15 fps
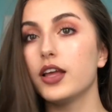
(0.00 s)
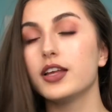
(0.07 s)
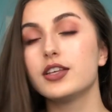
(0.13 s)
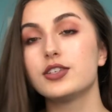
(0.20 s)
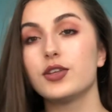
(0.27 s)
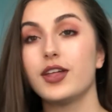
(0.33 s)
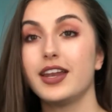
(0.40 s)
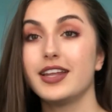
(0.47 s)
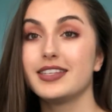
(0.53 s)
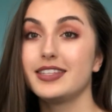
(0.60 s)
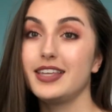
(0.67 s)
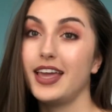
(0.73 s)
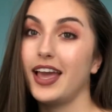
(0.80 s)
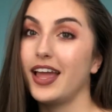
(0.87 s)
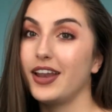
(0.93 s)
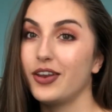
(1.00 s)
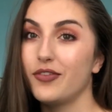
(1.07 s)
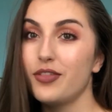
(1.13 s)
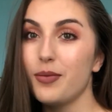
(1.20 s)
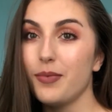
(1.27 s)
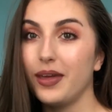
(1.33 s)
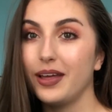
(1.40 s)
So that is the end of
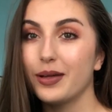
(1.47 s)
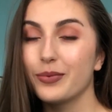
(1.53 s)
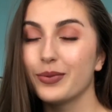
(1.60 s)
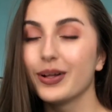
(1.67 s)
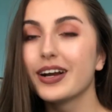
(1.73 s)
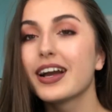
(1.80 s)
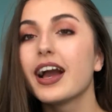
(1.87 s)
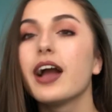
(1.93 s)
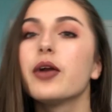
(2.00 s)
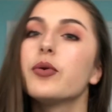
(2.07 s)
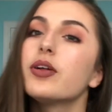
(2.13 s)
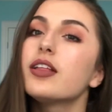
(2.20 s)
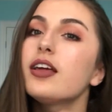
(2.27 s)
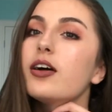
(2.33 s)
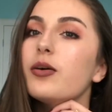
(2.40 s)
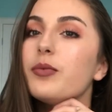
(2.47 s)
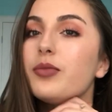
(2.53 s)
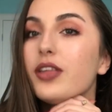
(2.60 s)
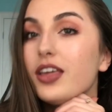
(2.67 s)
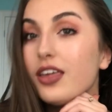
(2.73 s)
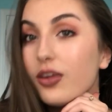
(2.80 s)
the makeup look. I really hope that